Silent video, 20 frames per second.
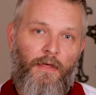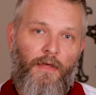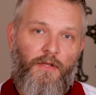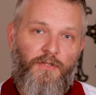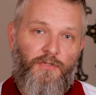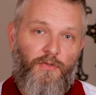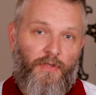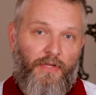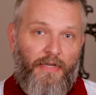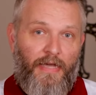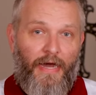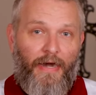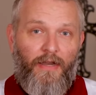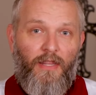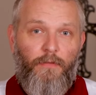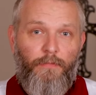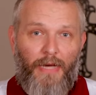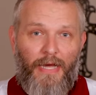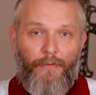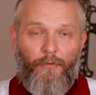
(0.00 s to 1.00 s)
So the God of
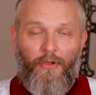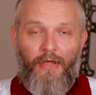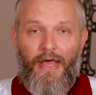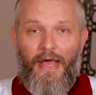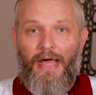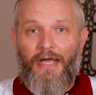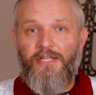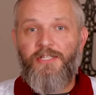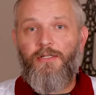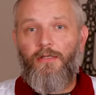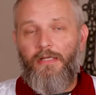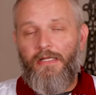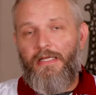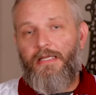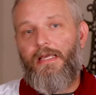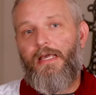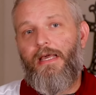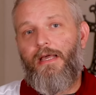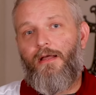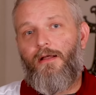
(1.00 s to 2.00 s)
the Bible actually
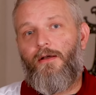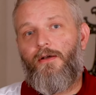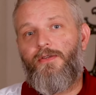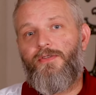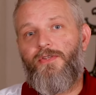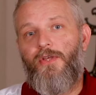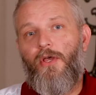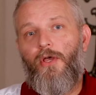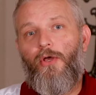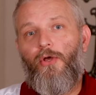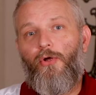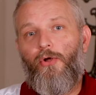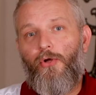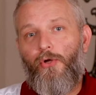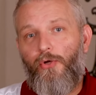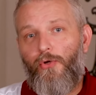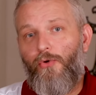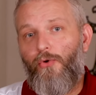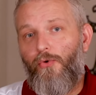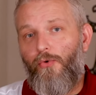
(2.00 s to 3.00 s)
cares
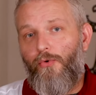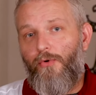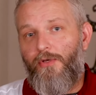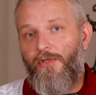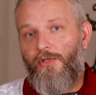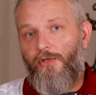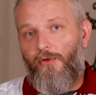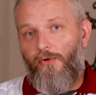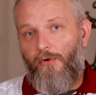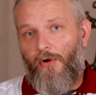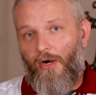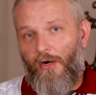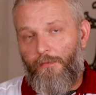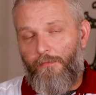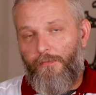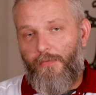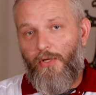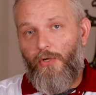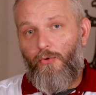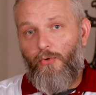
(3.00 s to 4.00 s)
who you
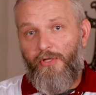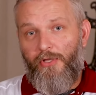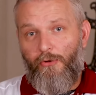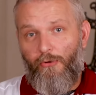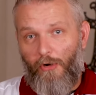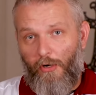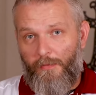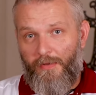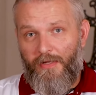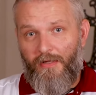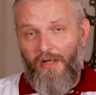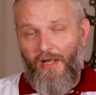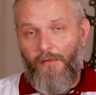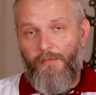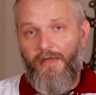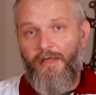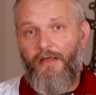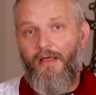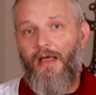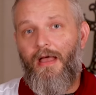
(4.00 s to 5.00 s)
are
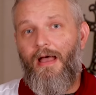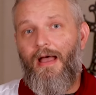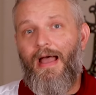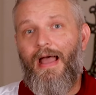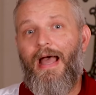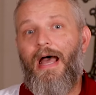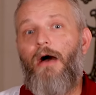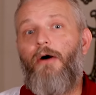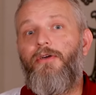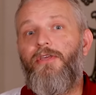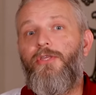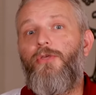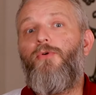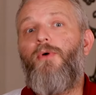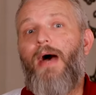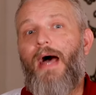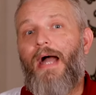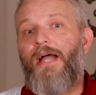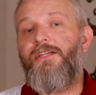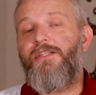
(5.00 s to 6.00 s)
becoming, how you
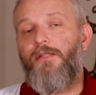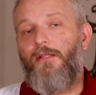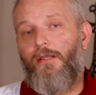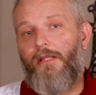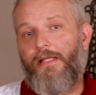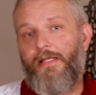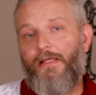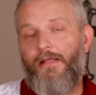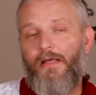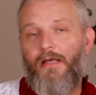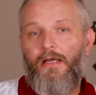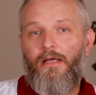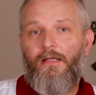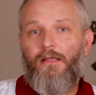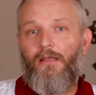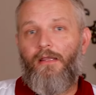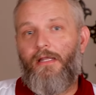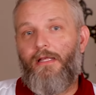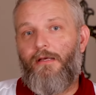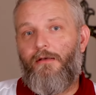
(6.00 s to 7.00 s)
actually
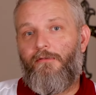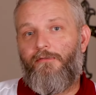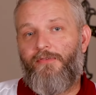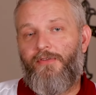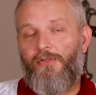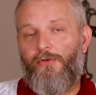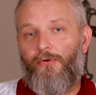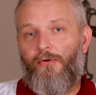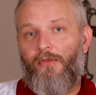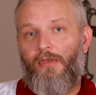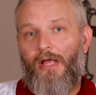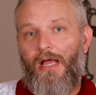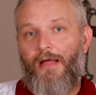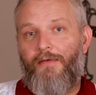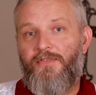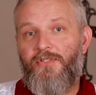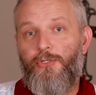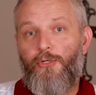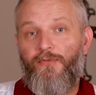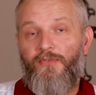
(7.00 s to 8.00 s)
live your
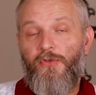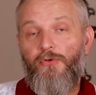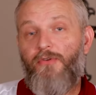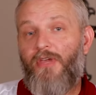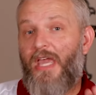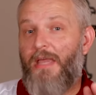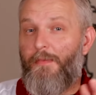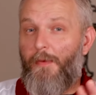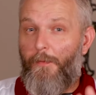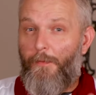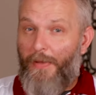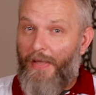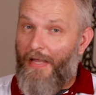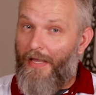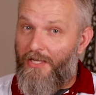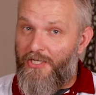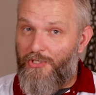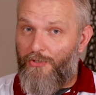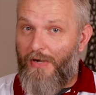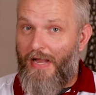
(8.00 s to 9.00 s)
life. So if you keep a
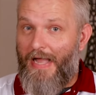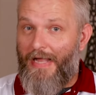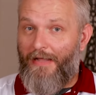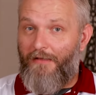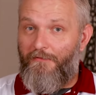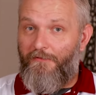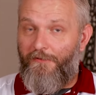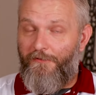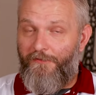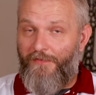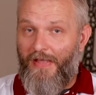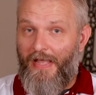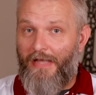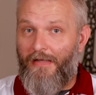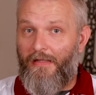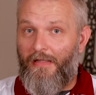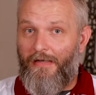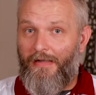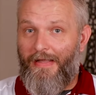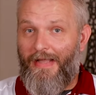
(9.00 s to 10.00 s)
pet dragon
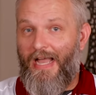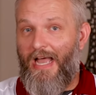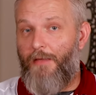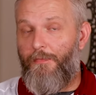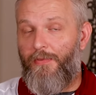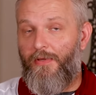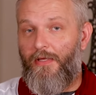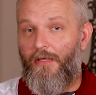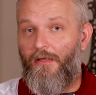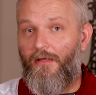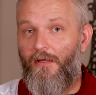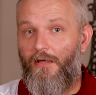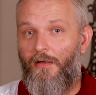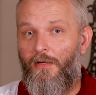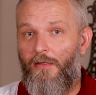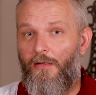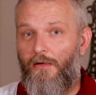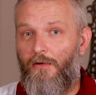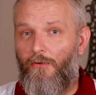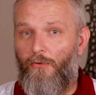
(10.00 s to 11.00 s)
fed and happy,
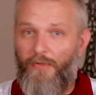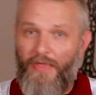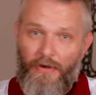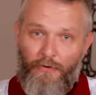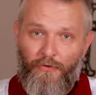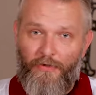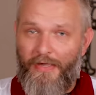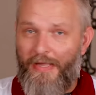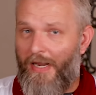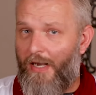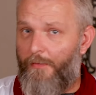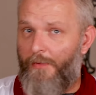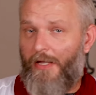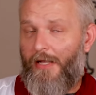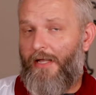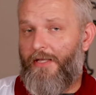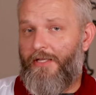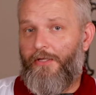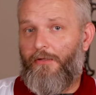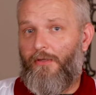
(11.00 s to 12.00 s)
well, they don't care
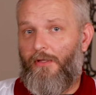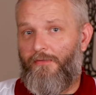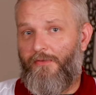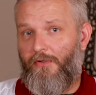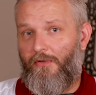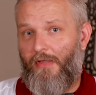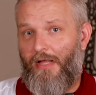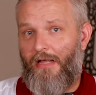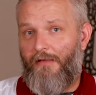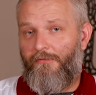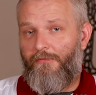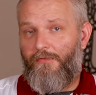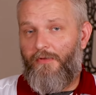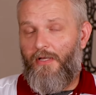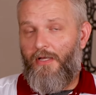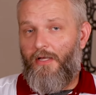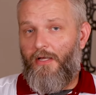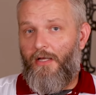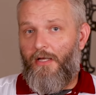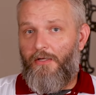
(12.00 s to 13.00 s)
about how you live your life.
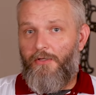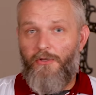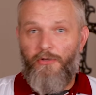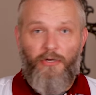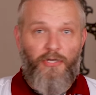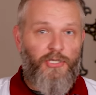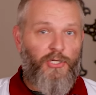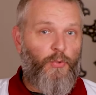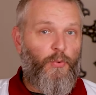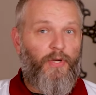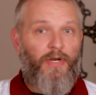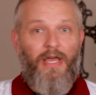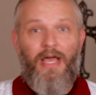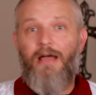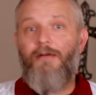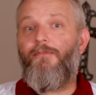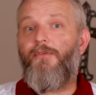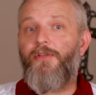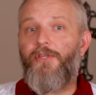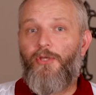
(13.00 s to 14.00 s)
You can do
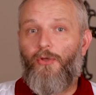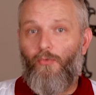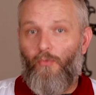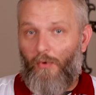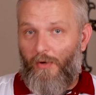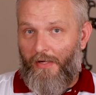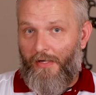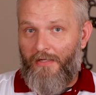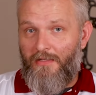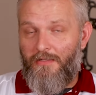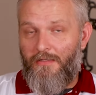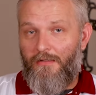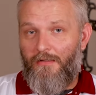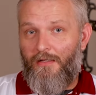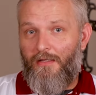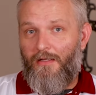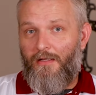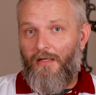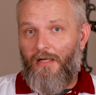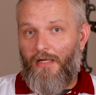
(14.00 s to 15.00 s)
whatever you want
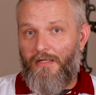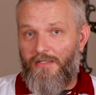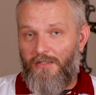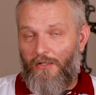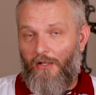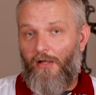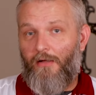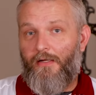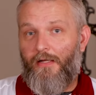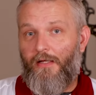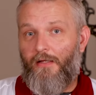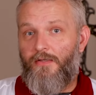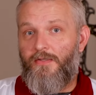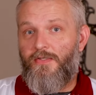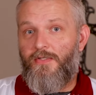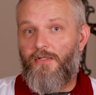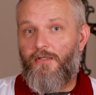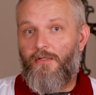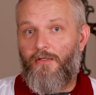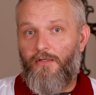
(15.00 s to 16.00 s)
as long
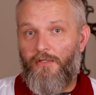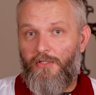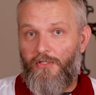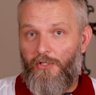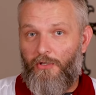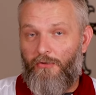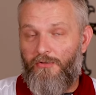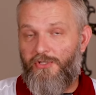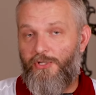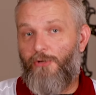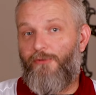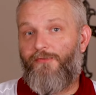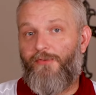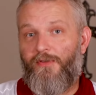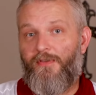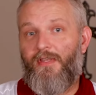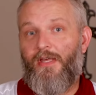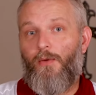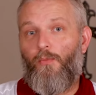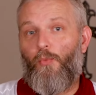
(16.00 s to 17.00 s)
as you do for
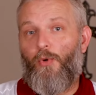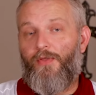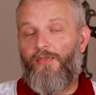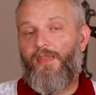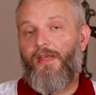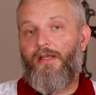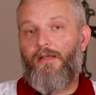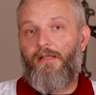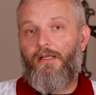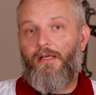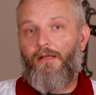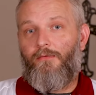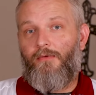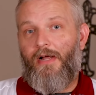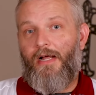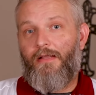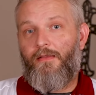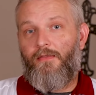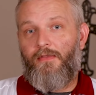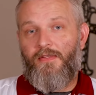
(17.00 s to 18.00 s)
them what they need,
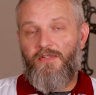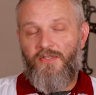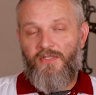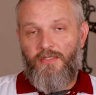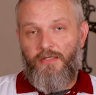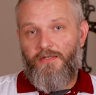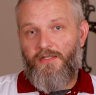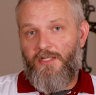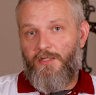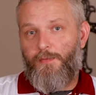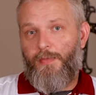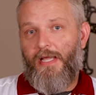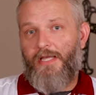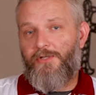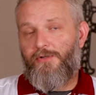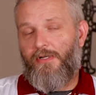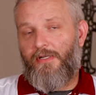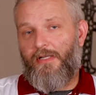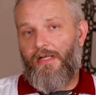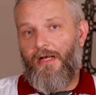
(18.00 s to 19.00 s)
right? And this is
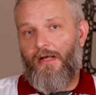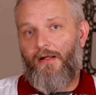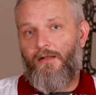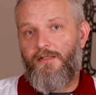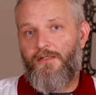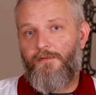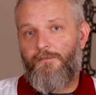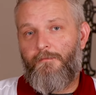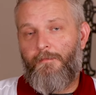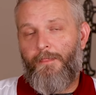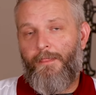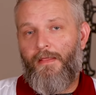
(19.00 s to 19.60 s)
patron gods.